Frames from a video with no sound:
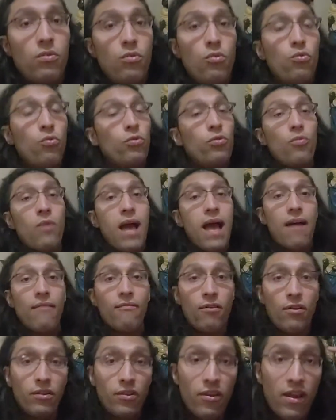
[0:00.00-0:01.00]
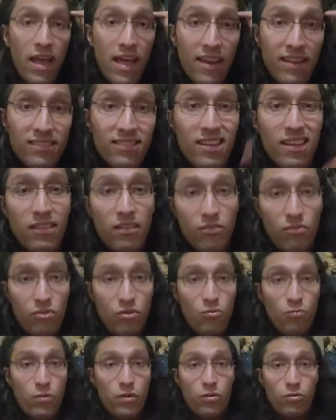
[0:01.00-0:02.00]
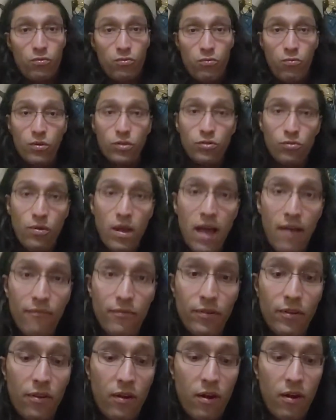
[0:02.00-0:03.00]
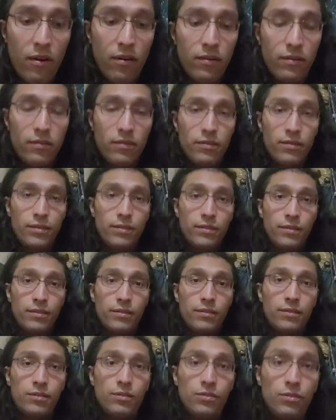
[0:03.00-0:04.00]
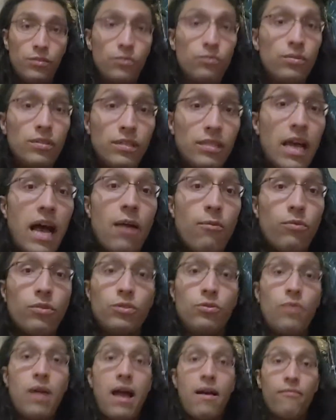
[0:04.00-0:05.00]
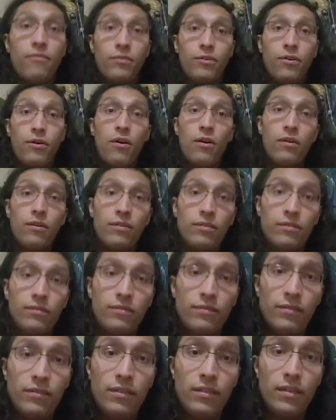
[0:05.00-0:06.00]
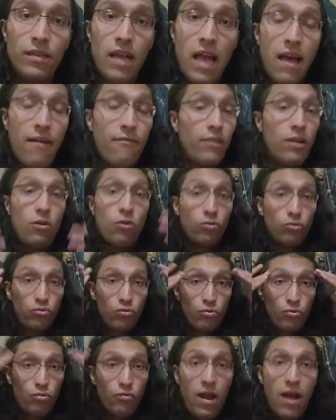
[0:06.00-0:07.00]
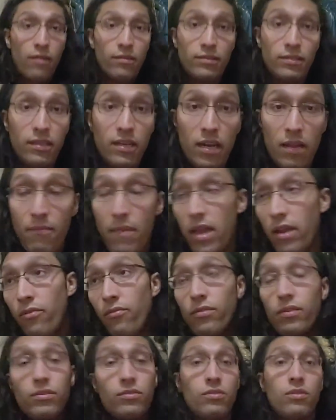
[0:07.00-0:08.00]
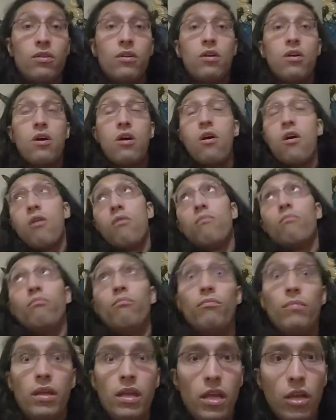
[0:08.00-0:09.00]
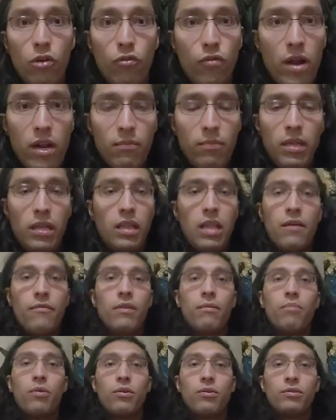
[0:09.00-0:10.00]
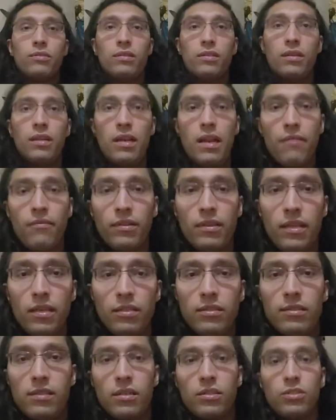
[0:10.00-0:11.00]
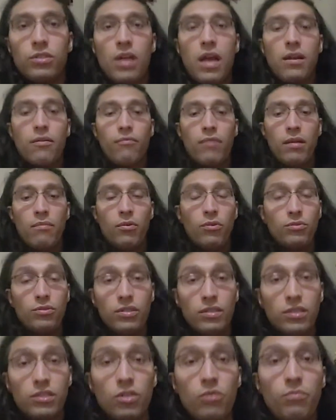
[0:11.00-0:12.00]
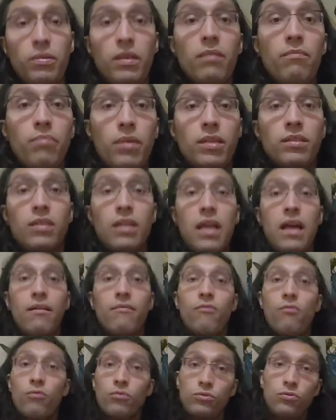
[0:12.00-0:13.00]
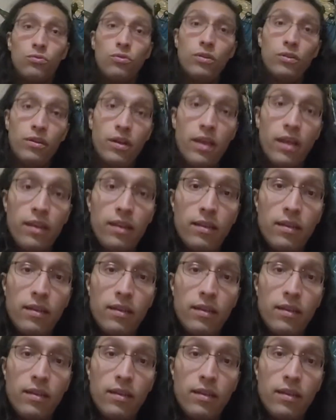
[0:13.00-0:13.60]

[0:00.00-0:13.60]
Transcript: Who you have on your head has nothing to do with what you have in your heart. You decide what you have in your heart. Having Ochun crown isn't going to make you this incredibly loving person and everything's sunshine and rainbows. You can still be a bitch and have Ochun on your head.